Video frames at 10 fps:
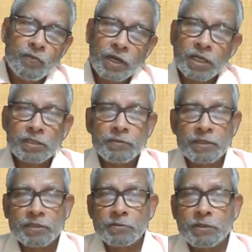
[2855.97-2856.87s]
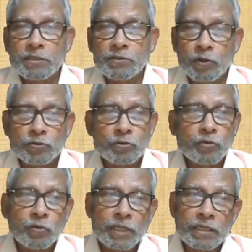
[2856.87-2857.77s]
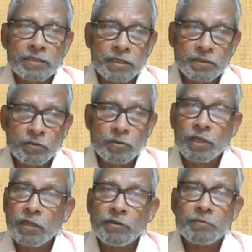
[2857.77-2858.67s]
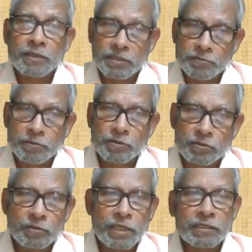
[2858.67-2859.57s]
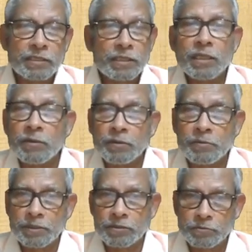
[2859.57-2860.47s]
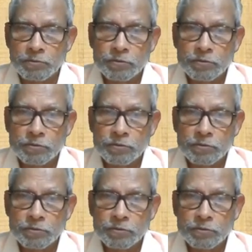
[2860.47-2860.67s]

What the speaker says: Workers' participation is also known as the your labor participation. You can say the labor participation,